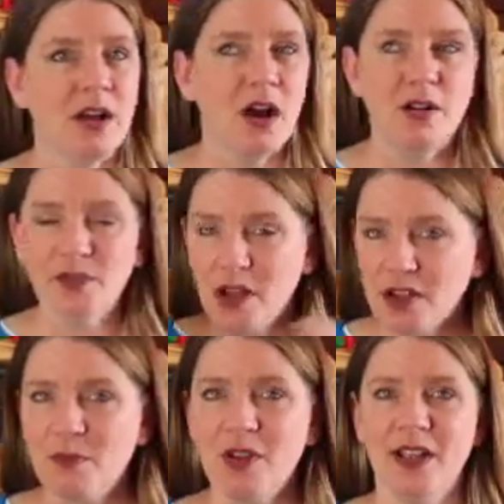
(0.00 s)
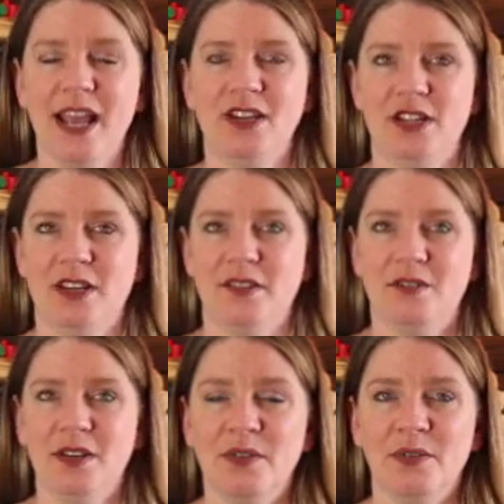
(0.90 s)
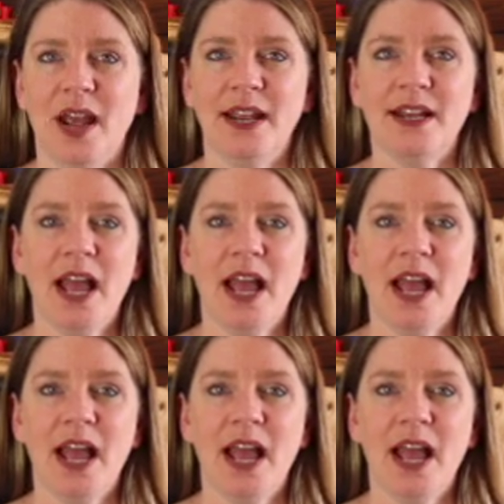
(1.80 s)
overall communication, right?